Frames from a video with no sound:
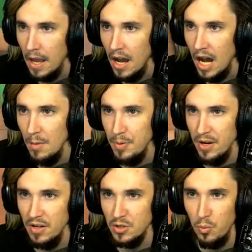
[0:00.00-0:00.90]
Up
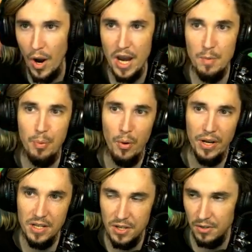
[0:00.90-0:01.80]
here is Wade
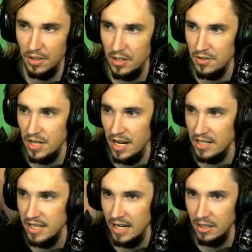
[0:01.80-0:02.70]
Point. You'll understand
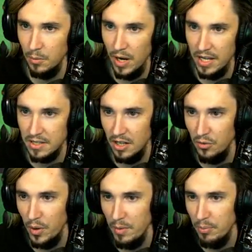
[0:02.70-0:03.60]
exactly why it's called
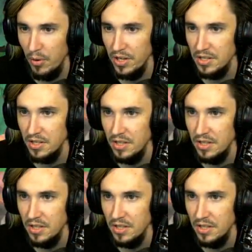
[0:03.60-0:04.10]
Wade Point.